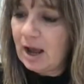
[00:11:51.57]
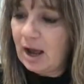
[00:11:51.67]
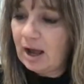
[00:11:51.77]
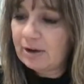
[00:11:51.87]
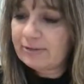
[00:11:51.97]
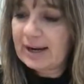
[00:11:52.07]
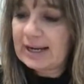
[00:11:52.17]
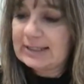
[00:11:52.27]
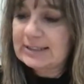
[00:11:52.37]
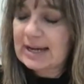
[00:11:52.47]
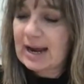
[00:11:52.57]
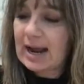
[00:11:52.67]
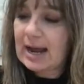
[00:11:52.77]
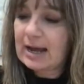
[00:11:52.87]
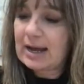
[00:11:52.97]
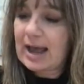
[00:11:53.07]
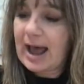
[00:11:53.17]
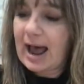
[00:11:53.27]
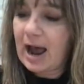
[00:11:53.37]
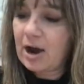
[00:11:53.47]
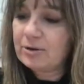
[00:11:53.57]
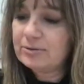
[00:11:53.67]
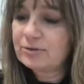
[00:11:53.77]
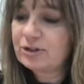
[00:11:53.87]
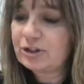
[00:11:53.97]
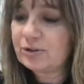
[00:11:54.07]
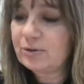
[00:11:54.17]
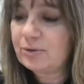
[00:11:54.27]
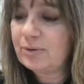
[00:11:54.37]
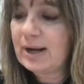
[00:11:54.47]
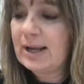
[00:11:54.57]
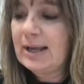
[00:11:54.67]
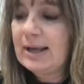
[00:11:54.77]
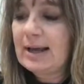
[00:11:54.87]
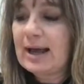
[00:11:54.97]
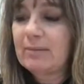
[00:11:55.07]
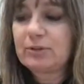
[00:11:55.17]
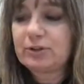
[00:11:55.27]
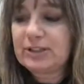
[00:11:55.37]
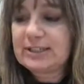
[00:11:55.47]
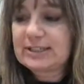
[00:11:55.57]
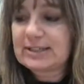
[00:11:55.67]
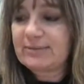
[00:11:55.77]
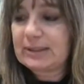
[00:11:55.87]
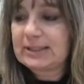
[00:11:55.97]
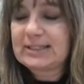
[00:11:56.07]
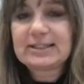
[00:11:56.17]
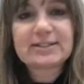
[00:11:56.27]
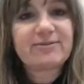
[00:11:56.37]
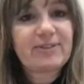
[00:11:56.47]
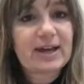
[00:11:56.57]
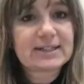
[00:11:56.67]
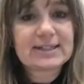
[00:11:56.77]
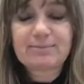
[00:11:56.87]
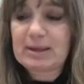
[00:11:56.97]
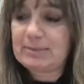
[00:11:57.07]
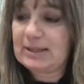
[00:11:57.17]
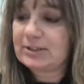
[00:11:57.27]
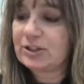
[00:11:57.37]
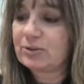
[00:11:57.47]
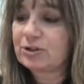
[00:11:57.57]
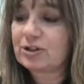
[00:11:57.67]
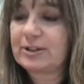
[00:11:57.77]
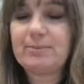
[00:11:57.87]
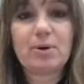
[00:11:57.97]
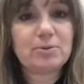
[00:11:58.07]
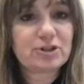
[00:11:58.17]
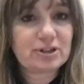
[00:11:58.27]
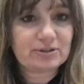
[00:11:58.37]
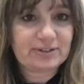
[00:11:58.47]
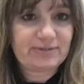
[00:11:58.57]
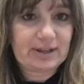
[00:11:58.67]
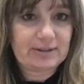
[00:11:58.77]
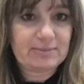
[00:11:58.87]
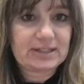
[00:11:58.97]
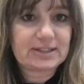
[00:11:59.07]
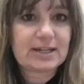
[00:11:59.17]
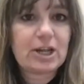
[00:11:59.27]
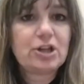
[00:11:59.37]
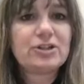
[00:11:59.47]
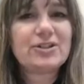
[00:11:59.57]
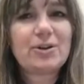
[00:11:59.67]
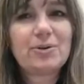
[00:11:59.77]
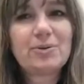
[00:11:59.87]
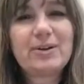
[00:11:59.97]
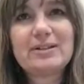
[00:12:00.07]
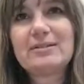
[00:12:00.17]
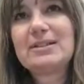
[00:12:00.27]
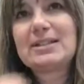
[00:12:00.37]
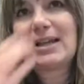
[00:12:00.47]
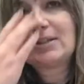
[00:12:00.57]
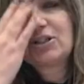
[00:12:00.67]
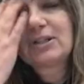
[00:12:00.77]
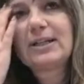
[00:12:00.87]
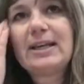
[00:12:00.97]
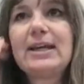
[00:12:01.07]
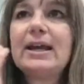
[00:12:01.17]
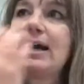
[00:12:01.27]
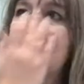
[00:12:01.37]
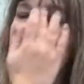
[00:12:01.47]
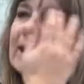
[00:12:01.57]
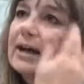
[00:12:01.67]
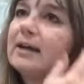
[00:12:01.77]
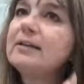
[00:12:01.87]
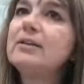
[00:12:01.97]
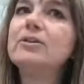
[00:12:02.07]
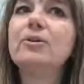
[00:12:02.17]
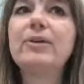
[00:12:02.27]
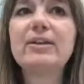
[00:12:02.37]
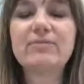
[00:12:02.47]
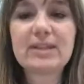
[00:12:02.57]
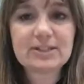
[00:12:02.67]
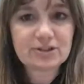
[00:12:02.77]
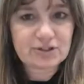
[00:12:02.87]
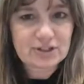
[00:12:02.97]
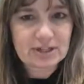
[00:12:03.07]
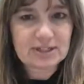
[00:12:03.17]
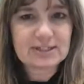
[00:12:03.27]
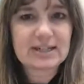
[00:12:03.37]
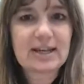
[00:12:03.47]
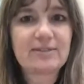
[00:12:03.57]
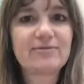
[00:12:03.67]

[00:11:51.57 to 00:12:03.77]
All right. How do learning disabilities affect maybe a social emotional development? So essentially, if kids are starting to get